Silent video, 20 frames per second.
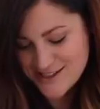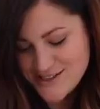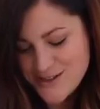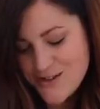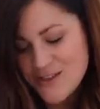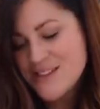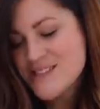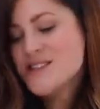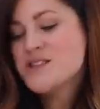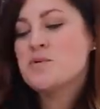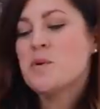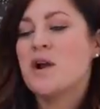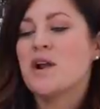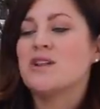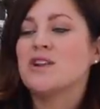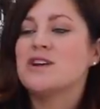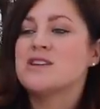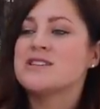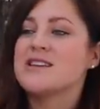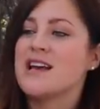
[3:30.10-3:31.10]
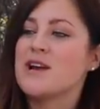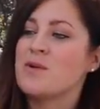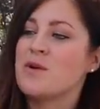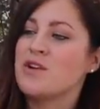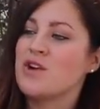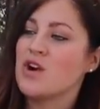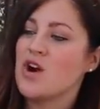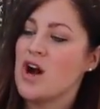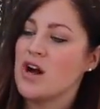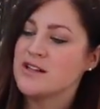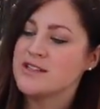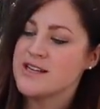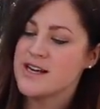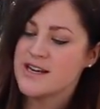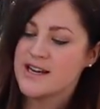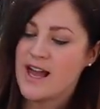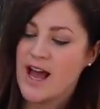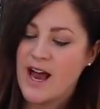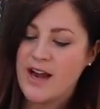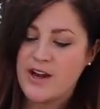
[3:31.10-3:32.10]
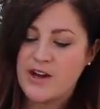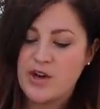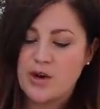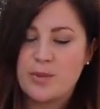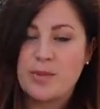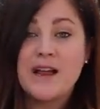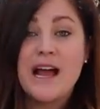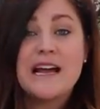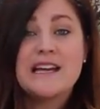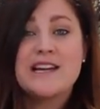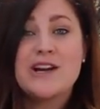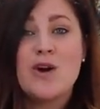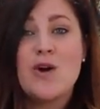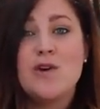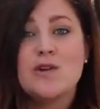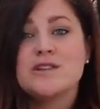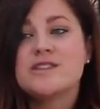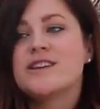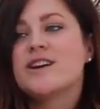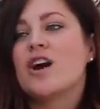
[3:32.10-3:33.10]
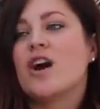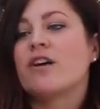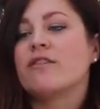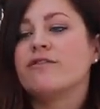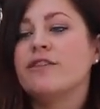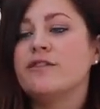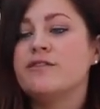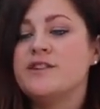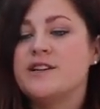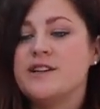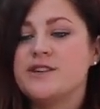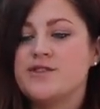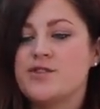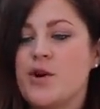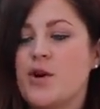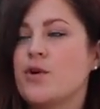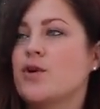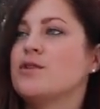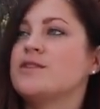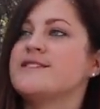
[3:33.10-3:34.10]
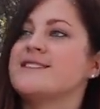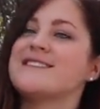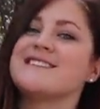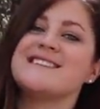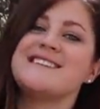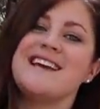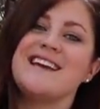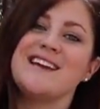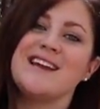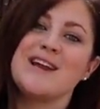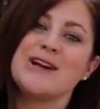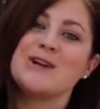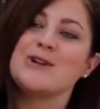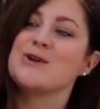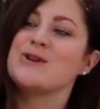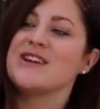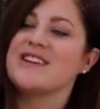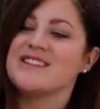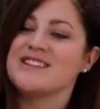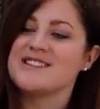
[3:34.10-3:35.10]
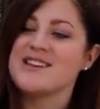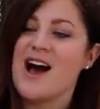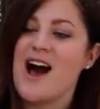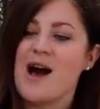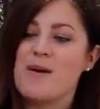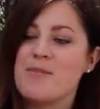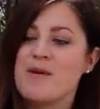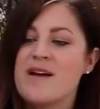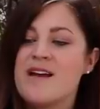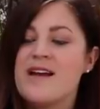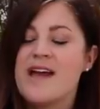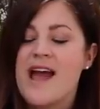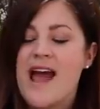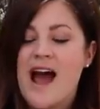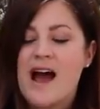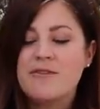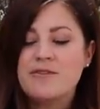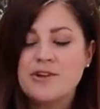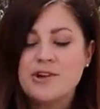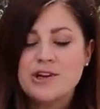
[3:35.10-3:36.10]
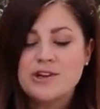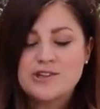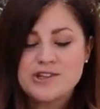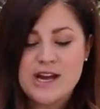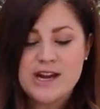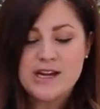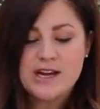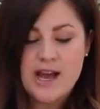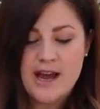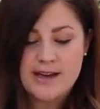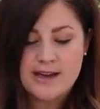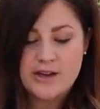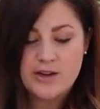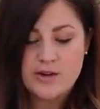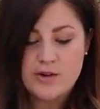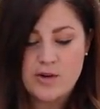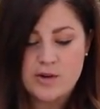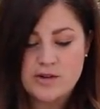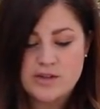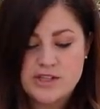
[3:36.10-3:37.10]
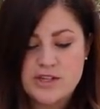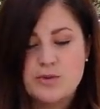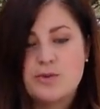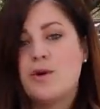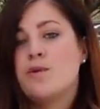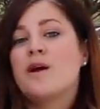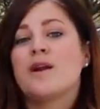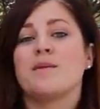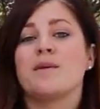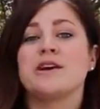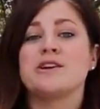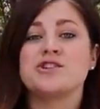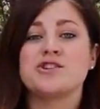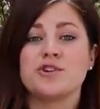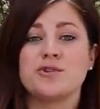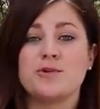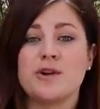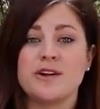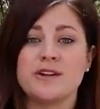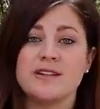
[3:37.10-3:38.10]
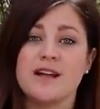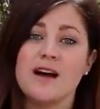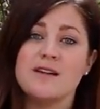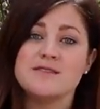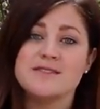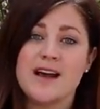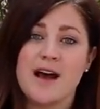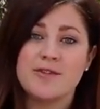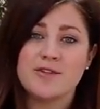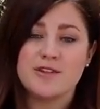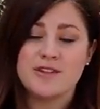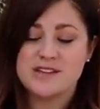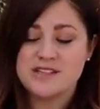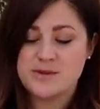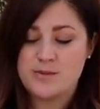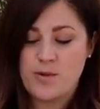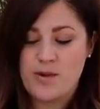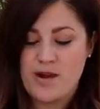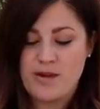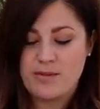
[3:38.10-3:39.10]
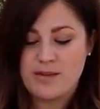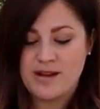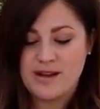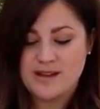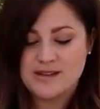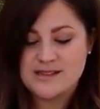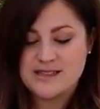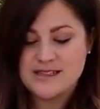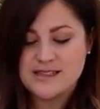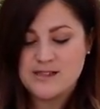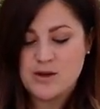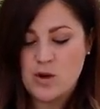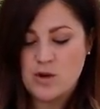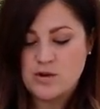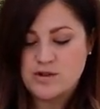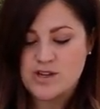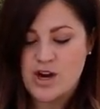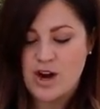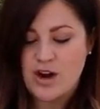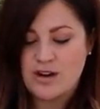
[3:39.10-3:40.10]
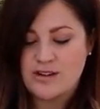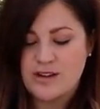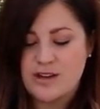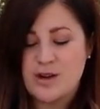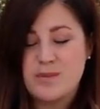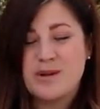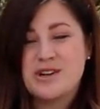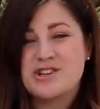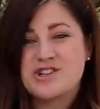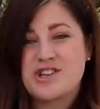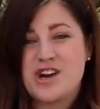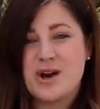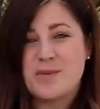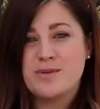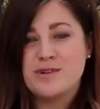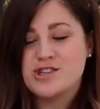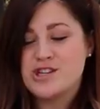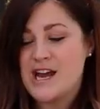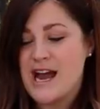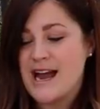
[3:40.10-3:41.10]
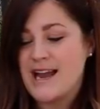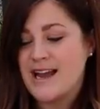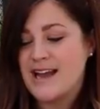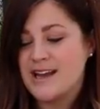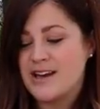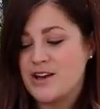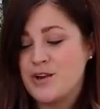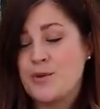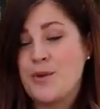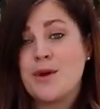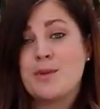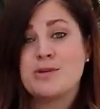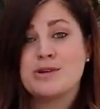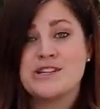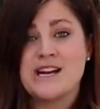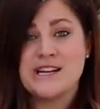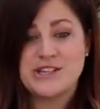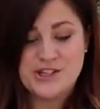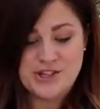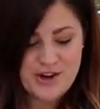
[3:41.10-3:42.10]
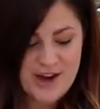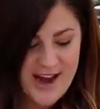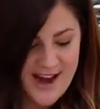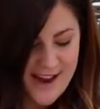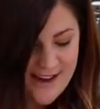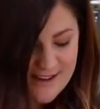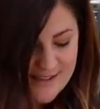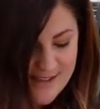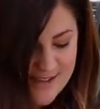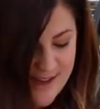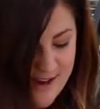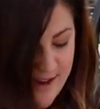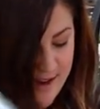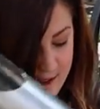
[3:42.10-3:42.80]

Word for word: So this is what it looks like when you're all done cutting your planting holes. There are 15 total, 16 including the top. After you're done cutting your holes, you will want to make sure to wear gloves after this point because these holes are a little bit sharp and jagged and you want to protect your hands.